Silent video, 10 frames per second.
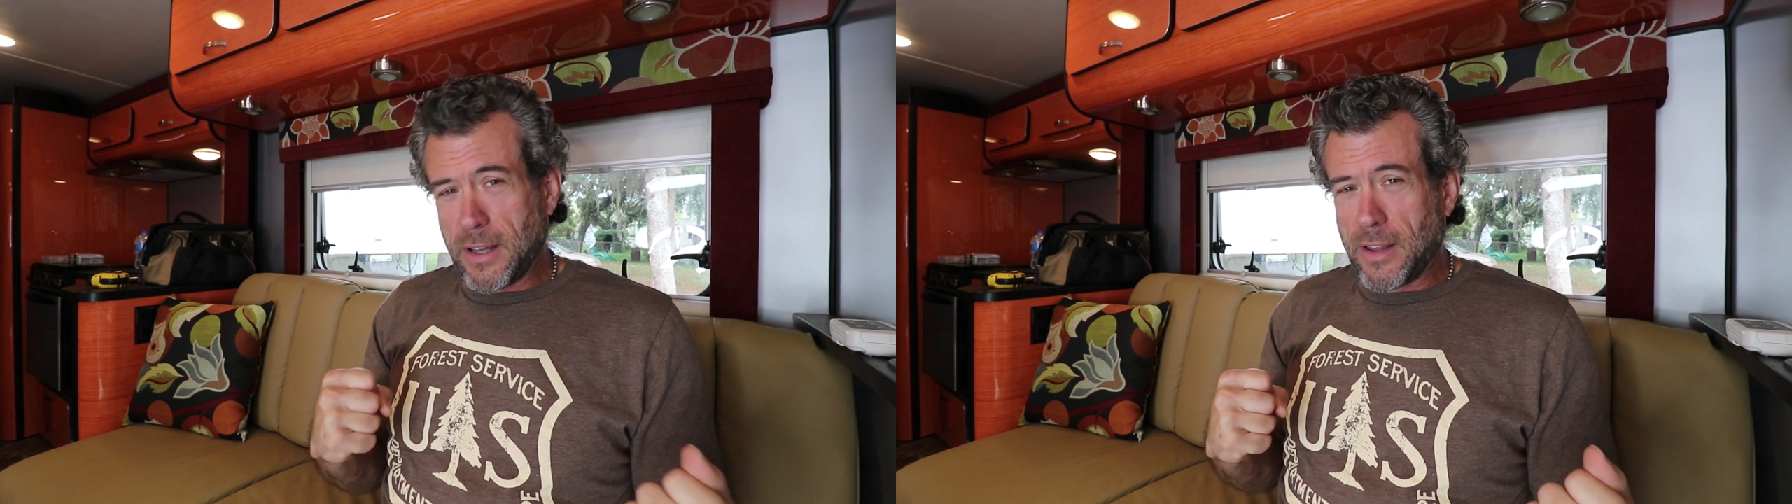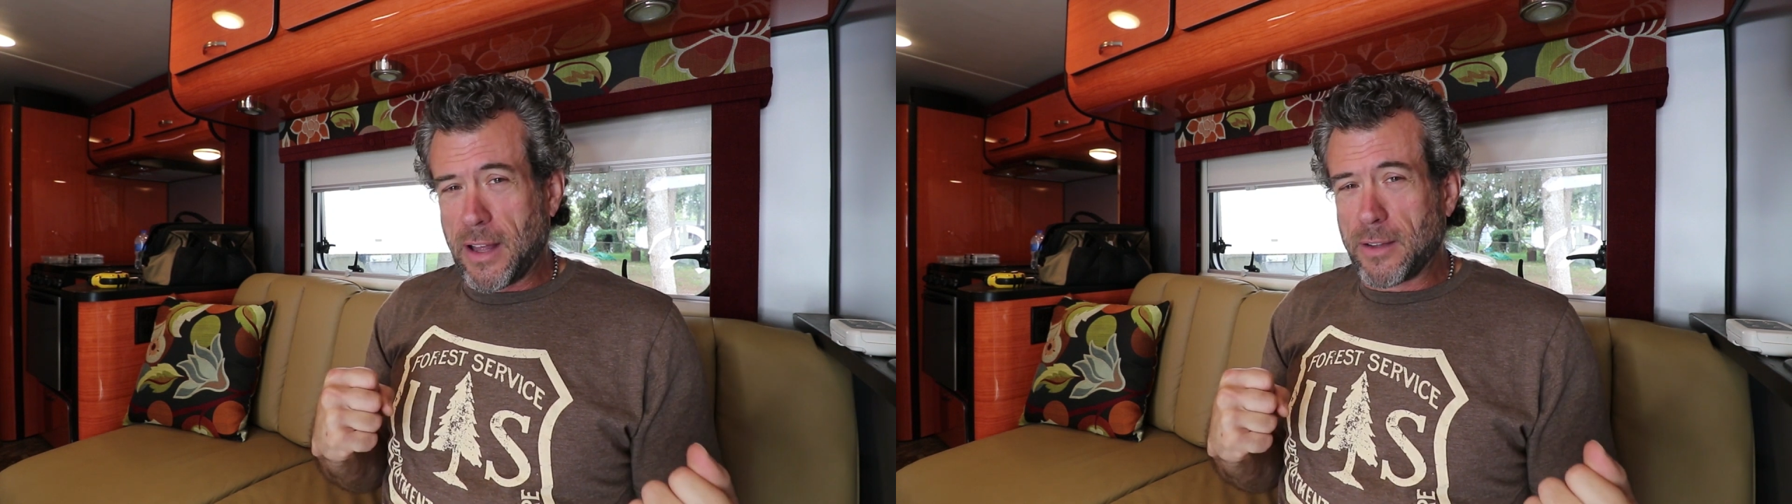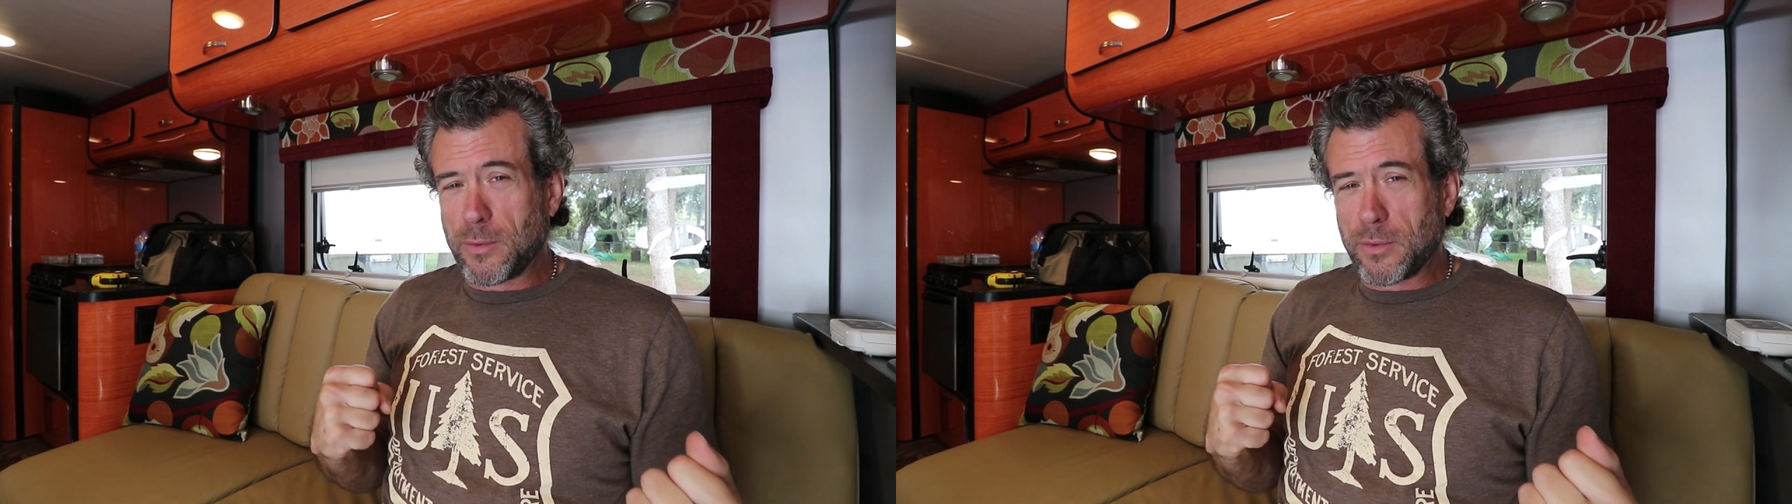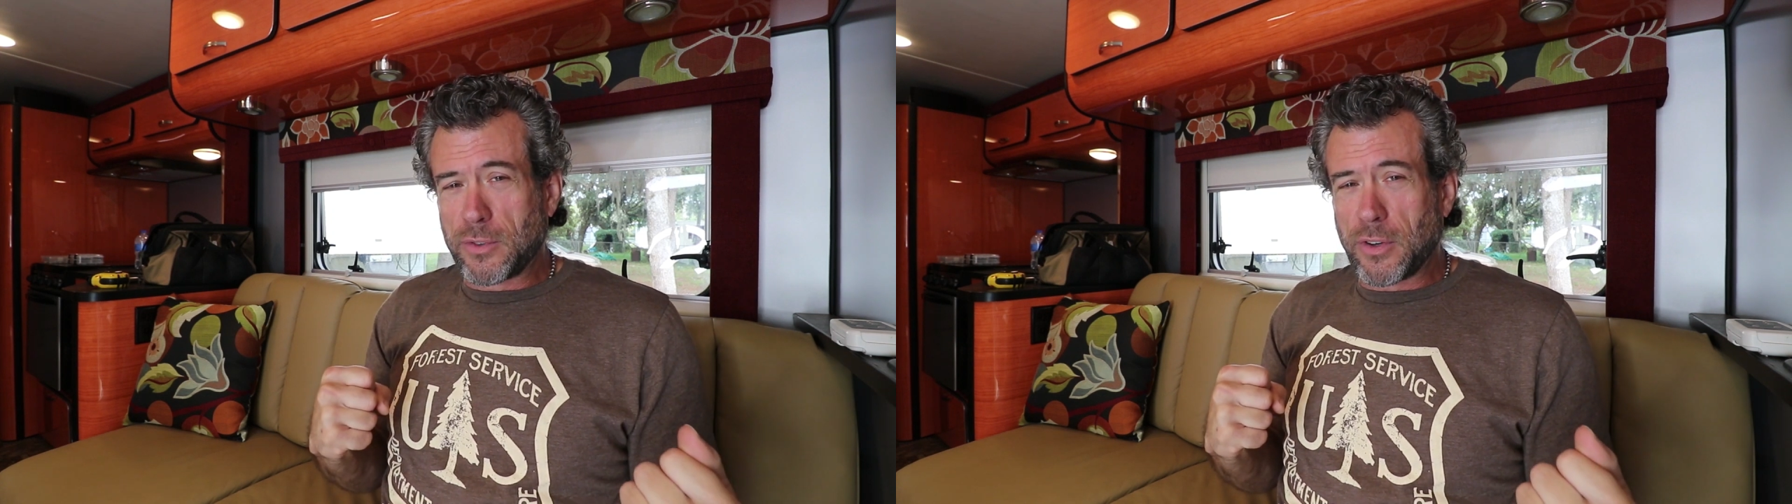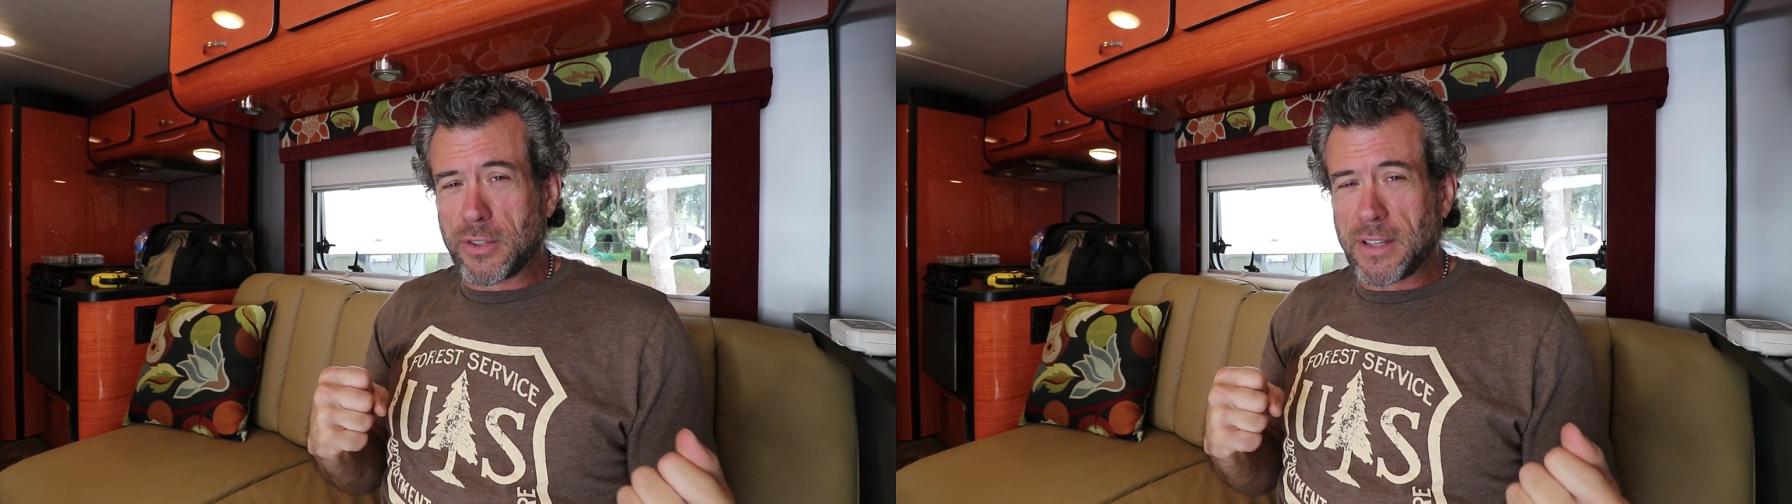how that
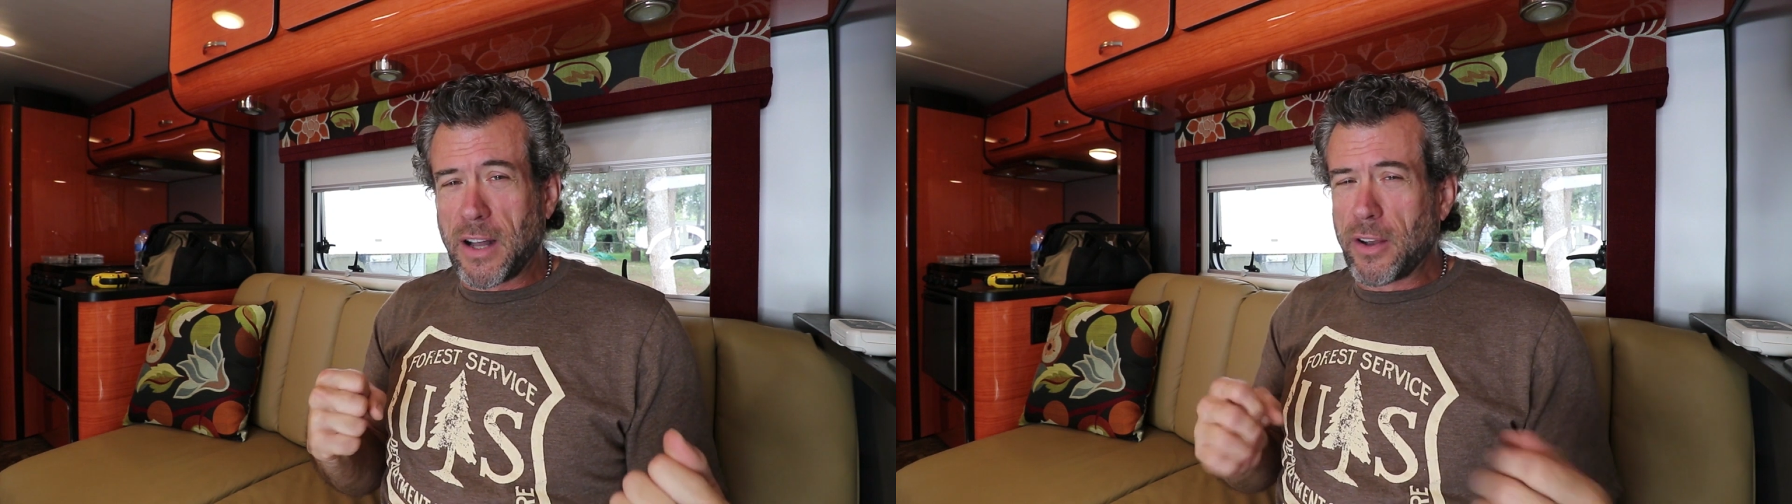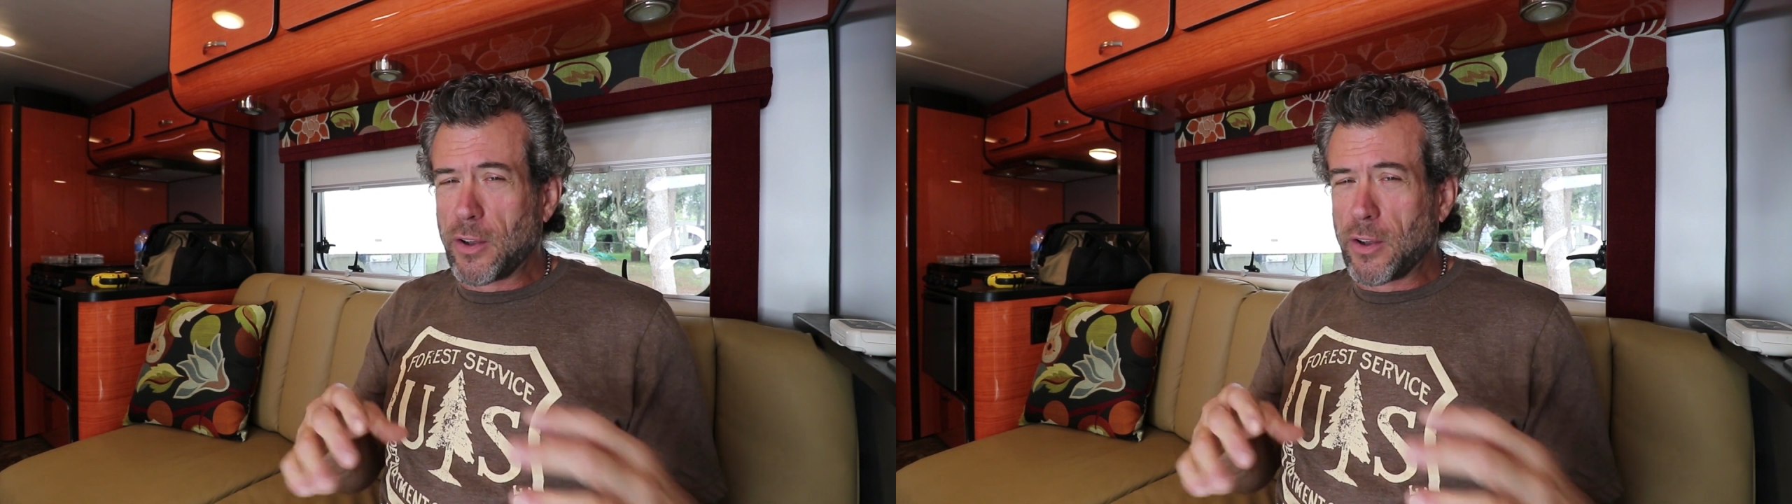turns out.